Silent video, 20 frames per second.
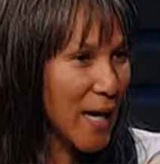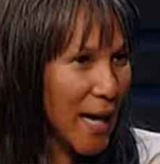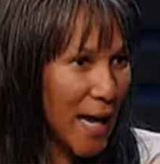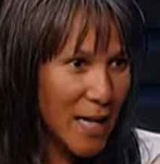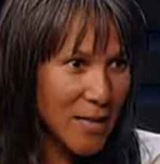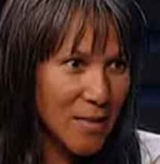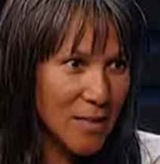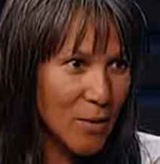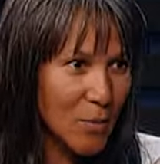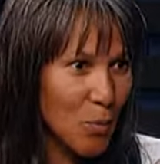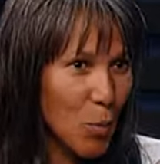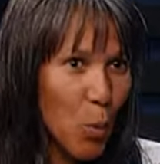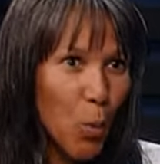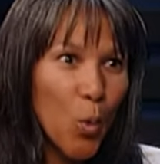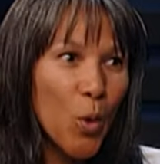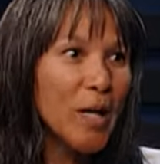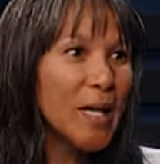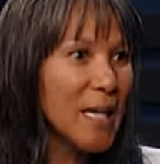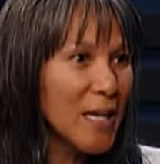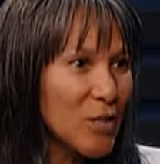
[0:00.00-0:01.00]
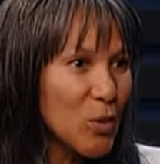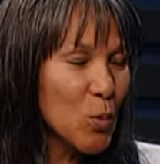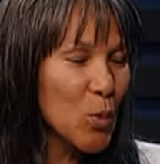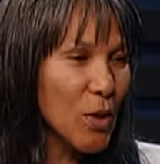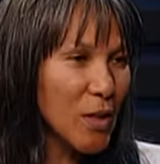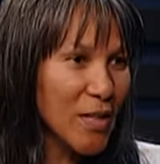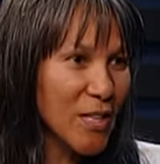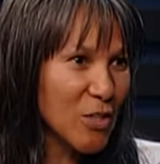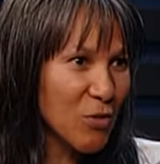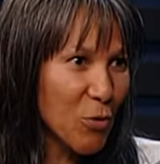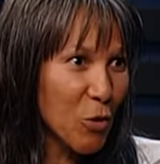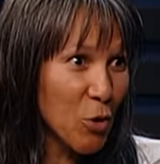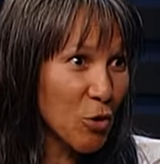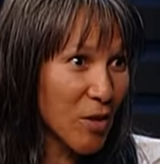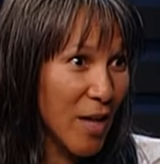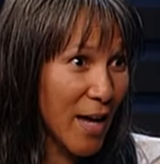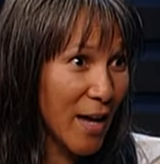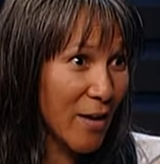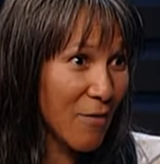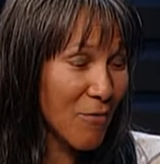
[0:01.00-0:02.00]
and ask Him what His will is for your
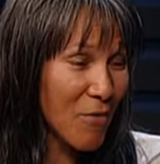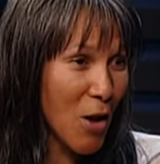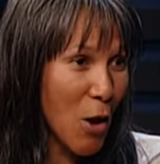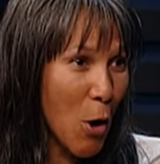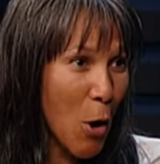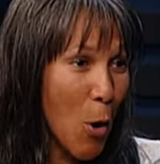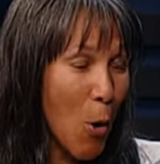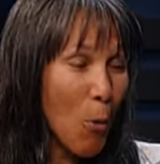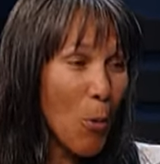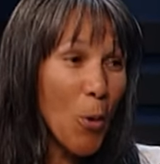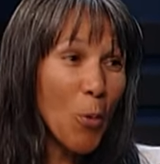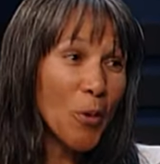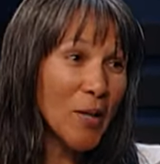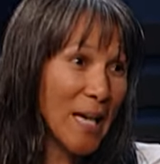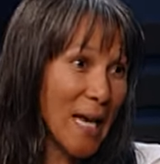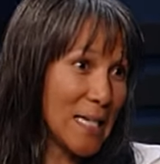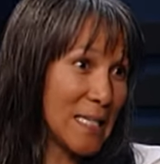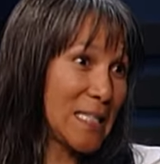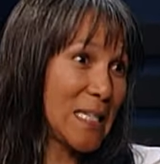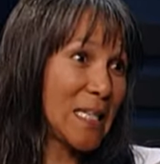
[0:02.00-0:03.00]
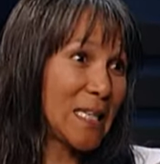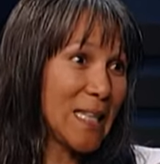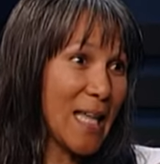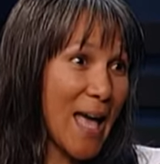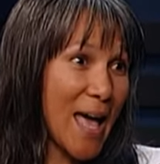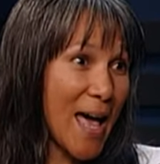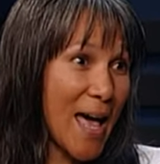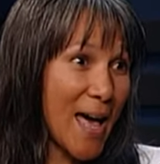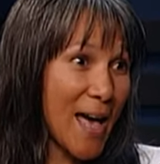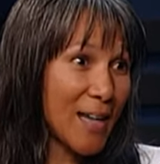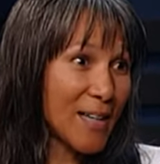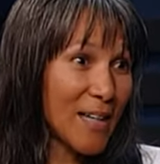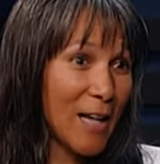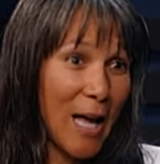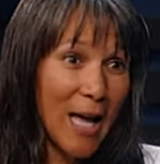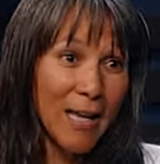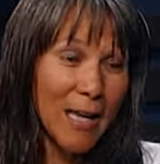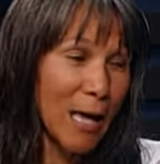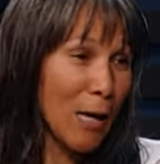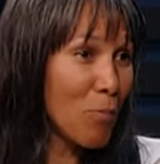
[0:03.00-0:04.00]
life. But when I did that,
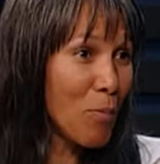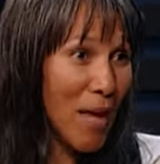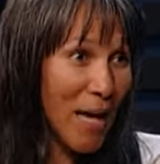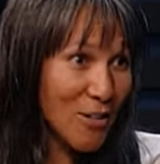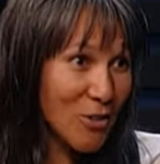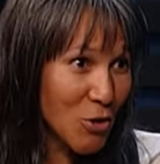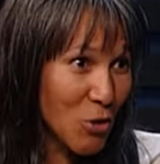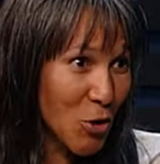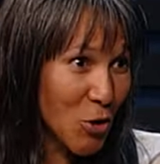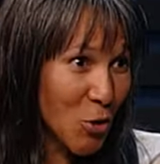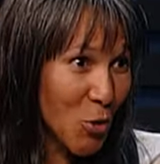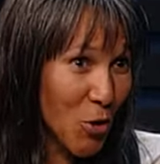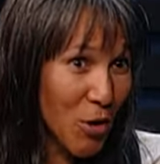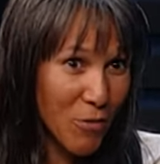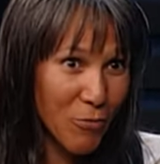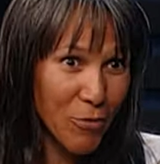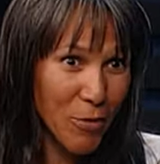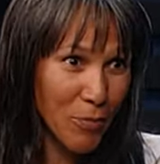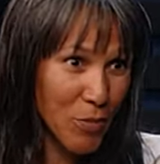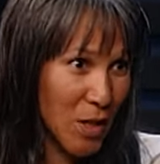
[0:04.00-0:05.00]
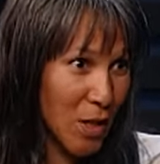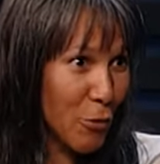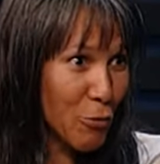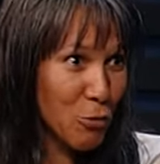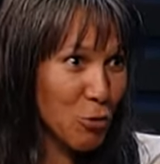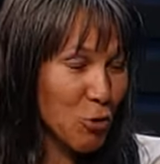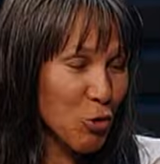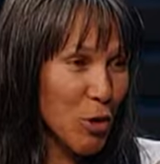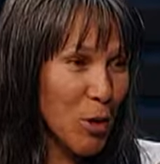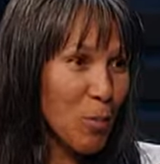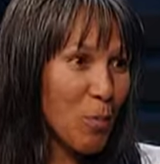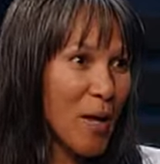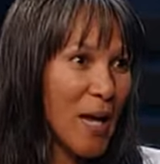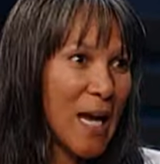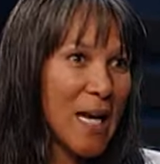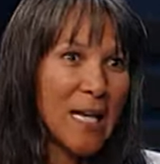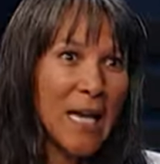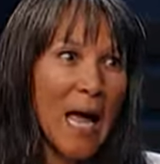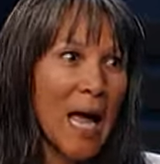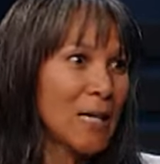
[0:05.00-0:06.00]
I came back to New York from the other trip
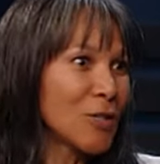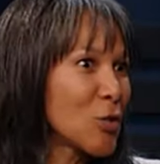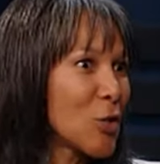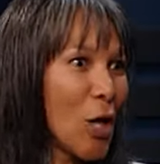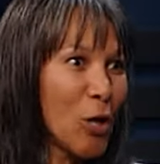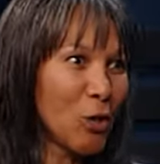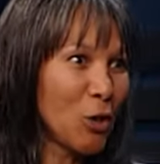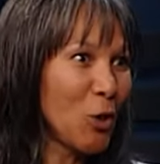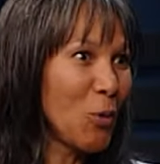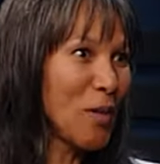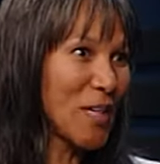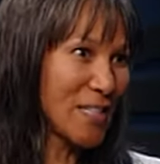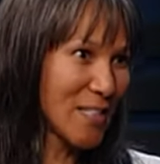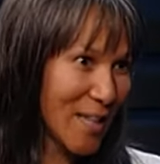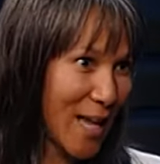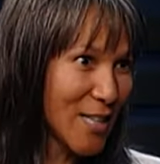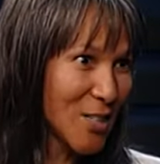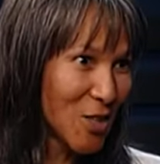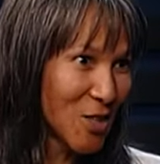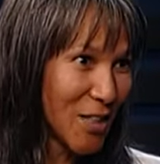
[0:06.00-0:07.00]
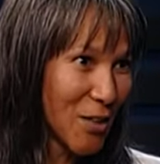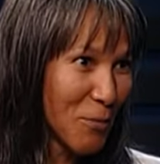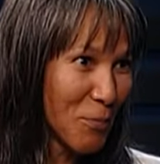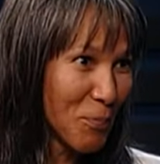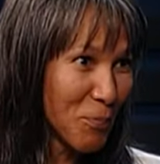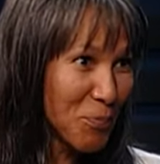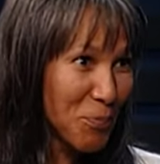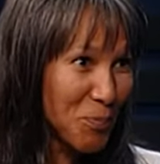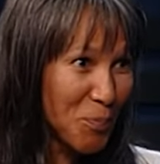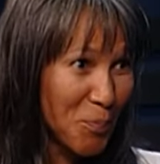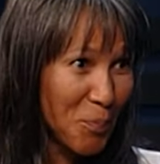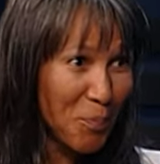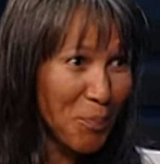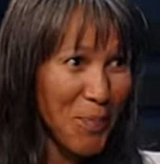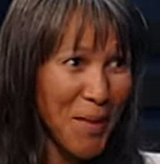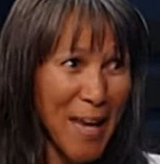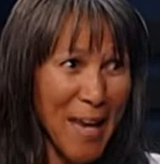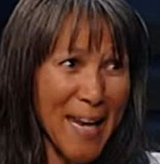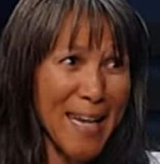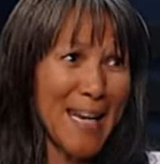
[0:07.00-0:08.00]
and I saw you at a session.
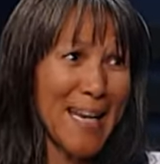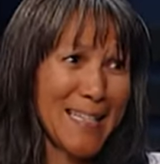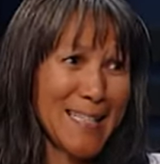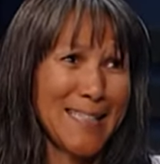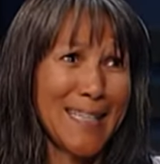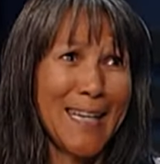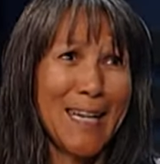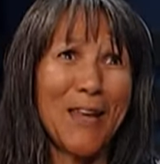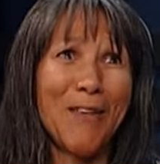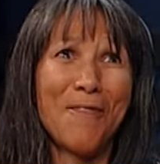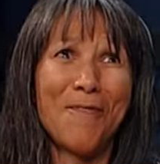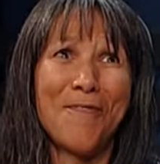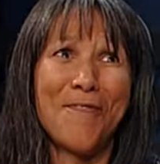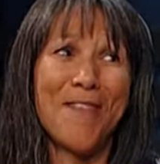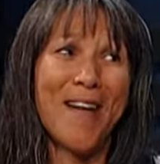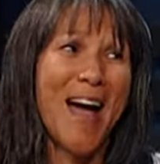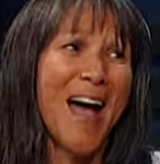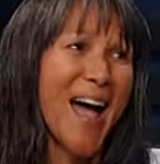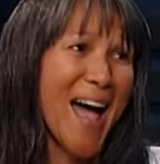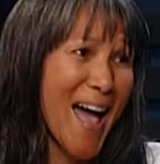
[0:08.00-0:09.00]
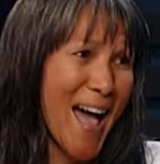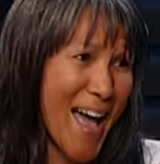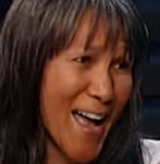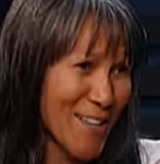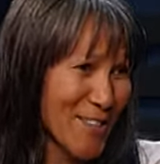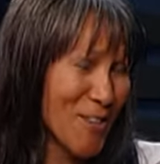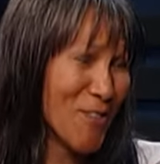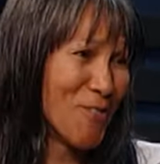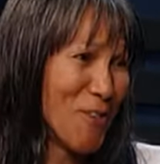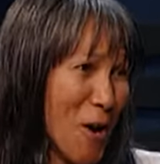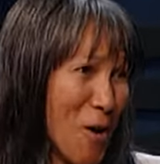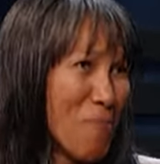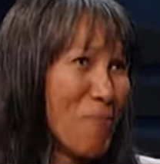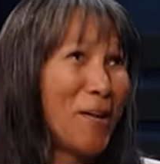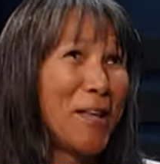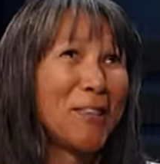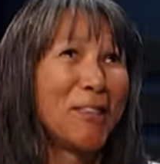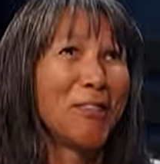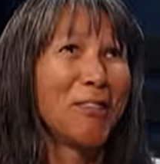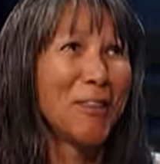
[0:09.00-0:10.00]
And I said, Yvonne, you won't
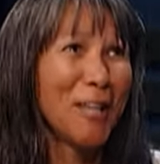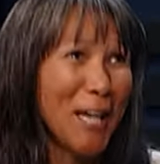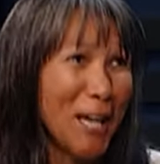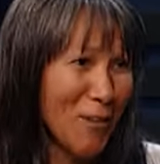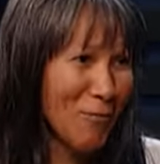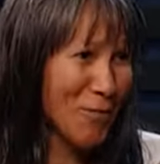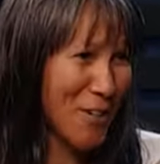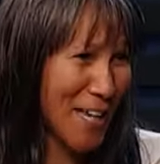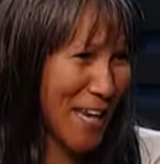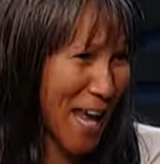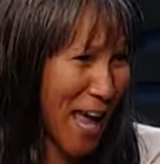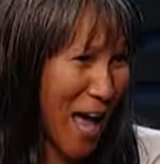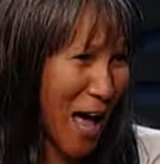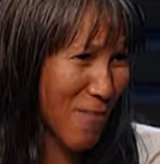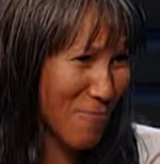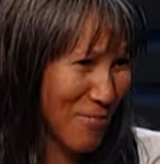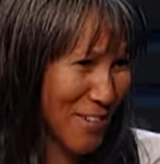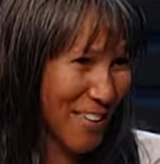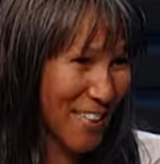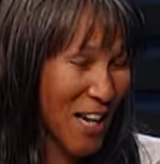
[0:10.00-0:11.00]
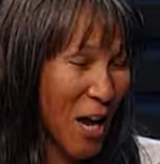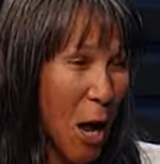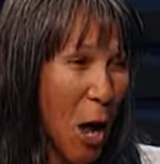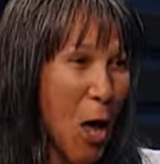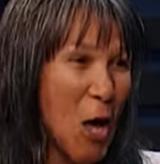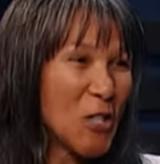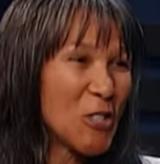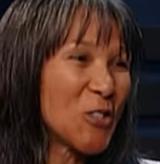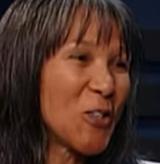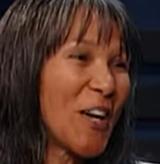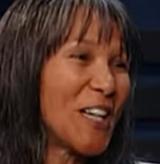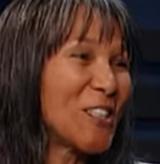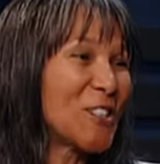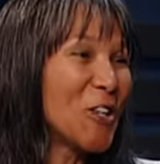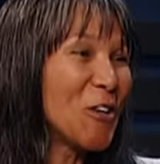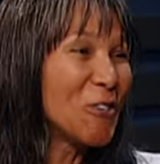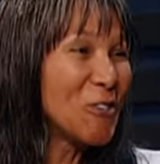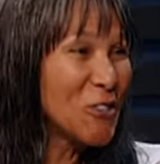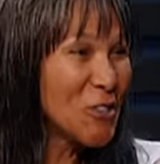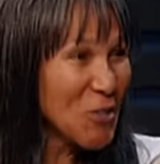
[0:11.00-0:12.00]
believe what happened. So I
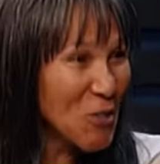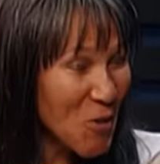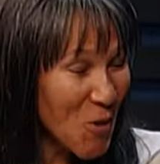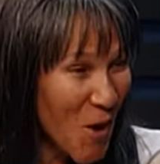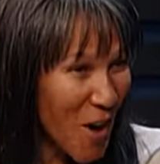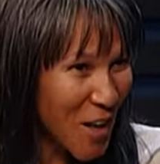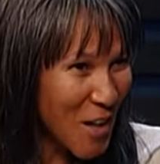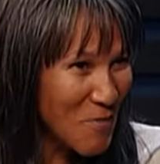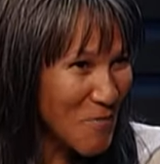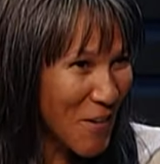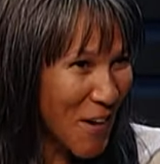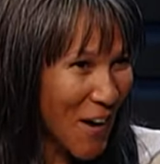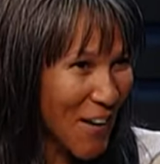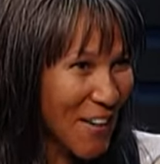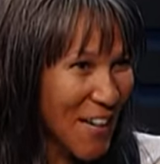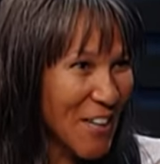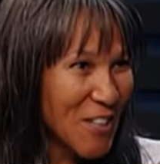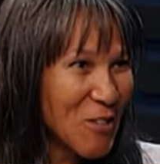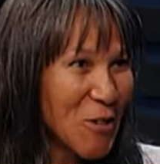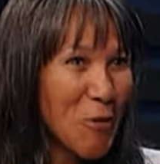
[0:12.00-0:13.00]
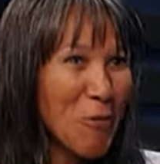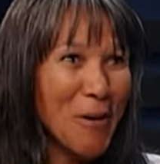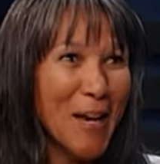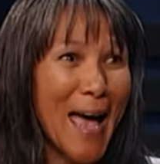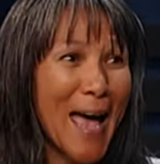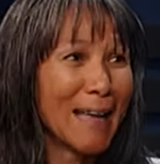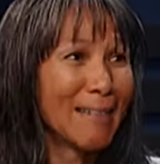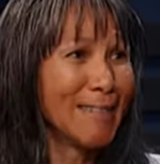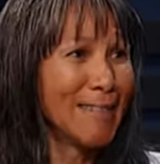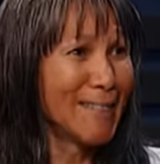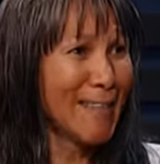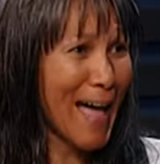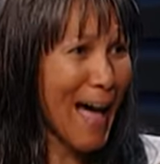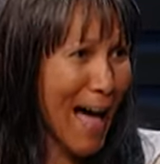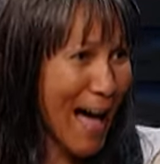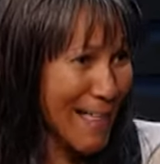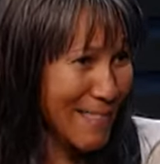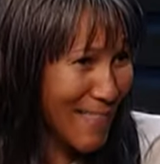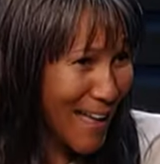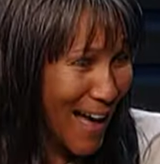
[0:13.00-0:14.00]
told you all about it. And you were like,
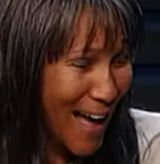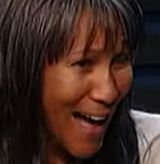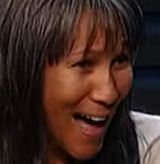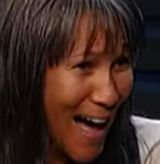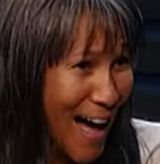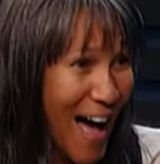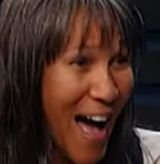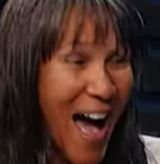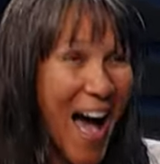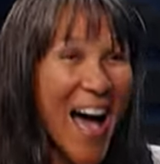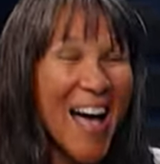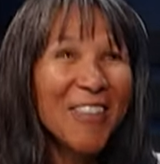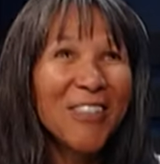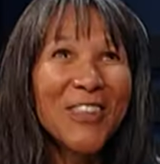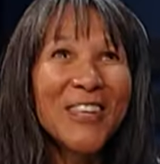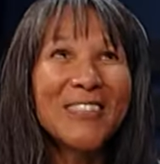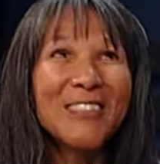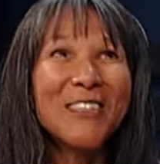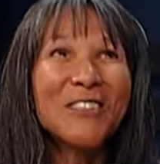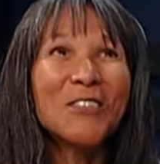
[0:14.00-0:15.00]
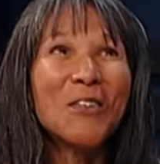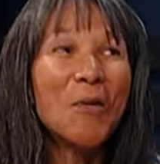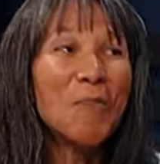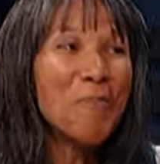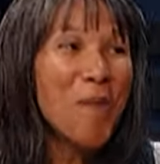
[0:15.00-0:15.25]
"Lala, this is